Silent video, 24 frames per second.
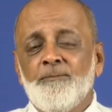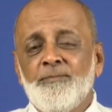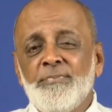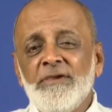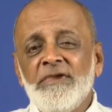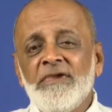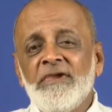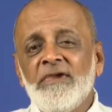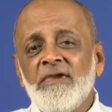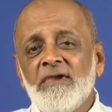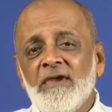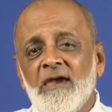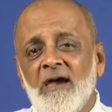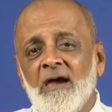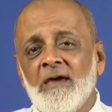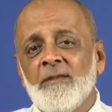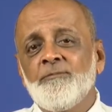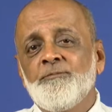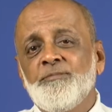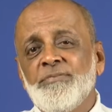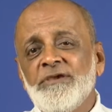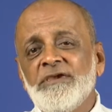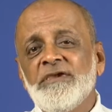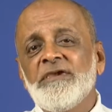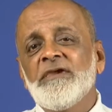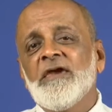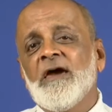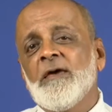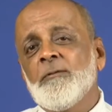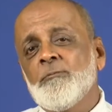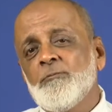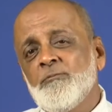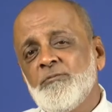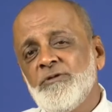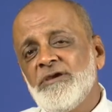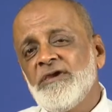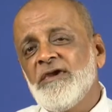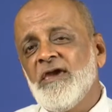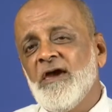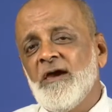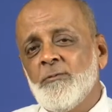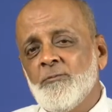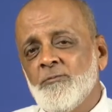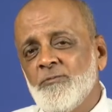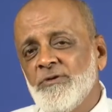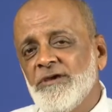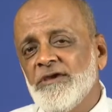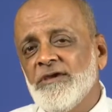P and P and B
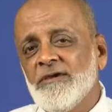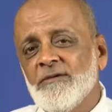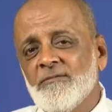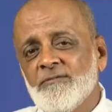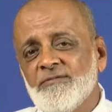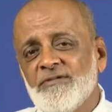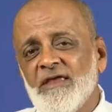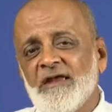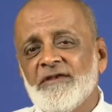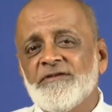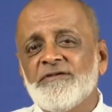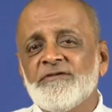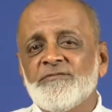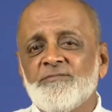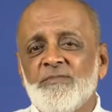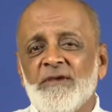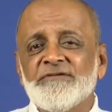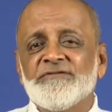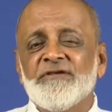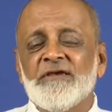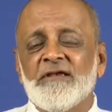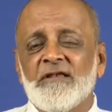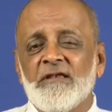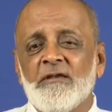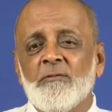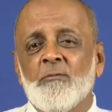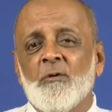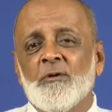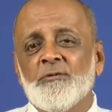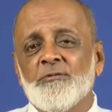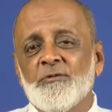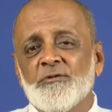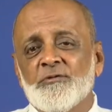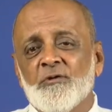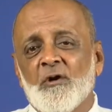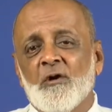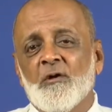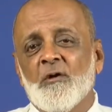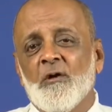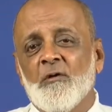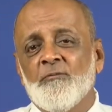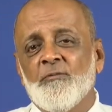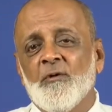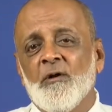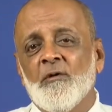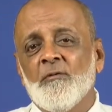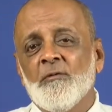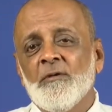and B. That is basically what we talk
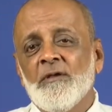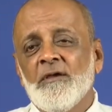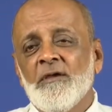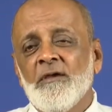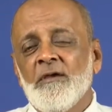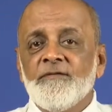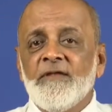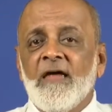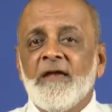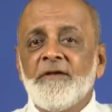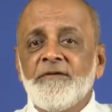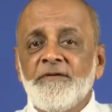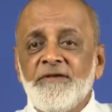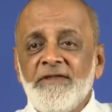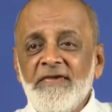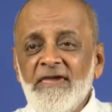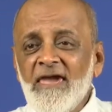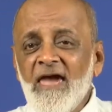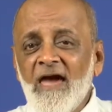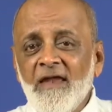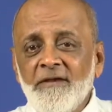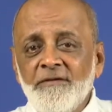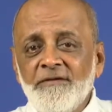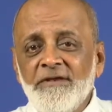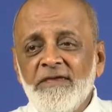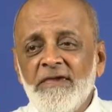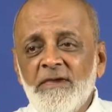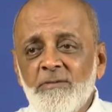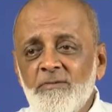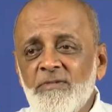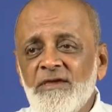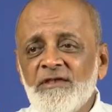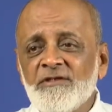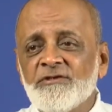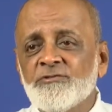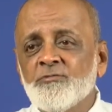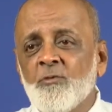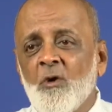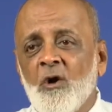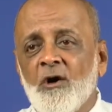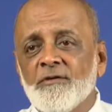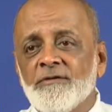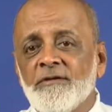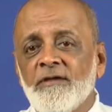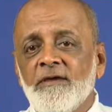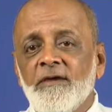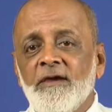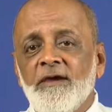about. Sure. That D and D means
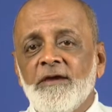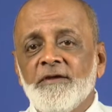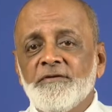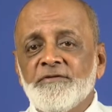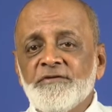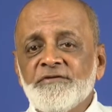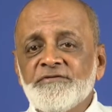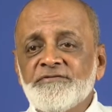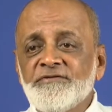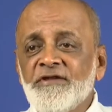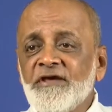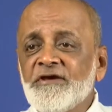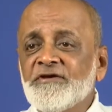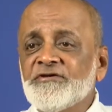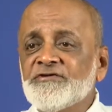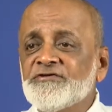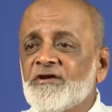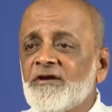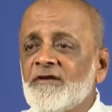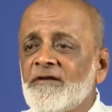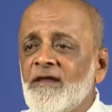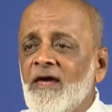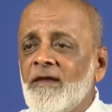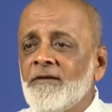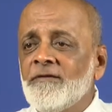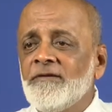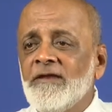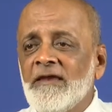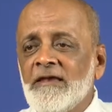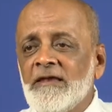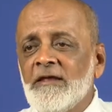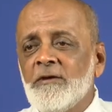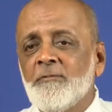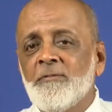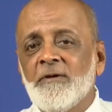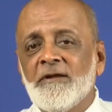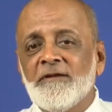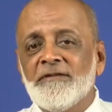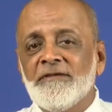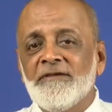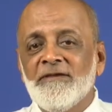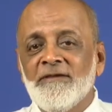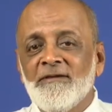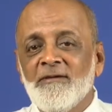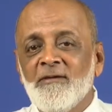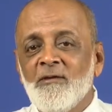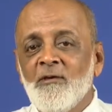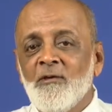what? It is diction and
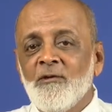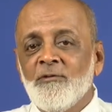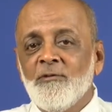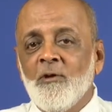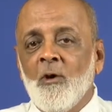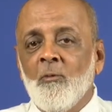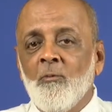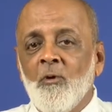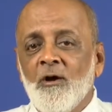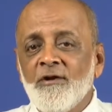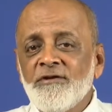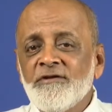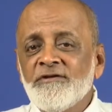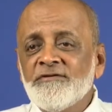delivery. Now what